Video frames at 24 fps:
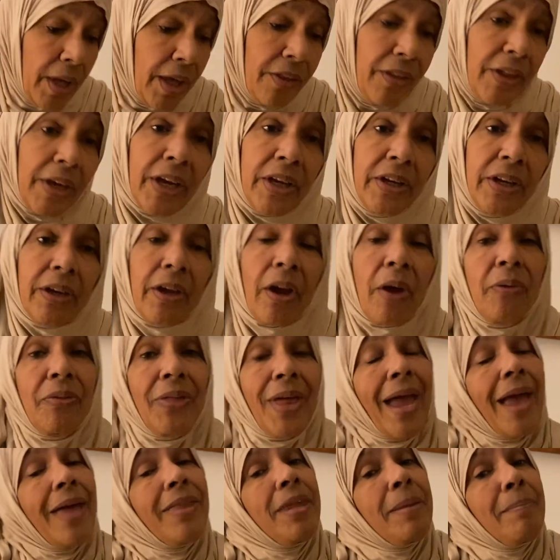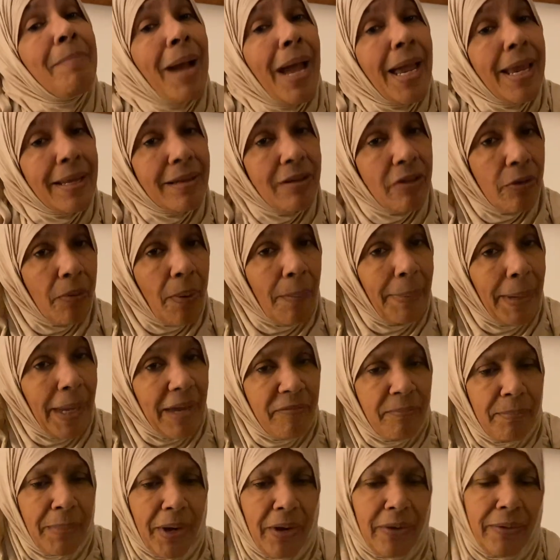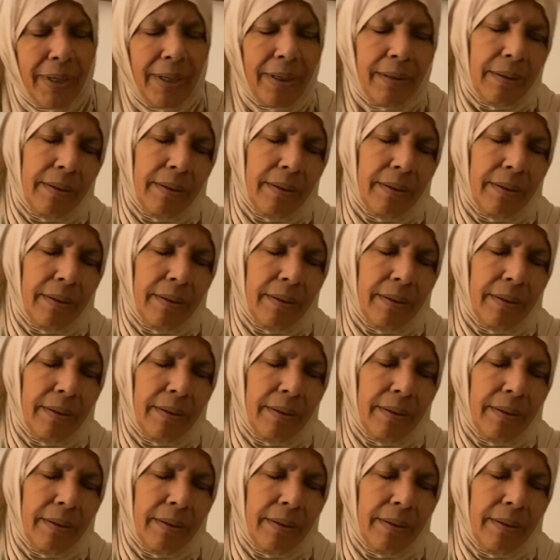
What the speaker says: They're going to go there and they might do a bit of moaning,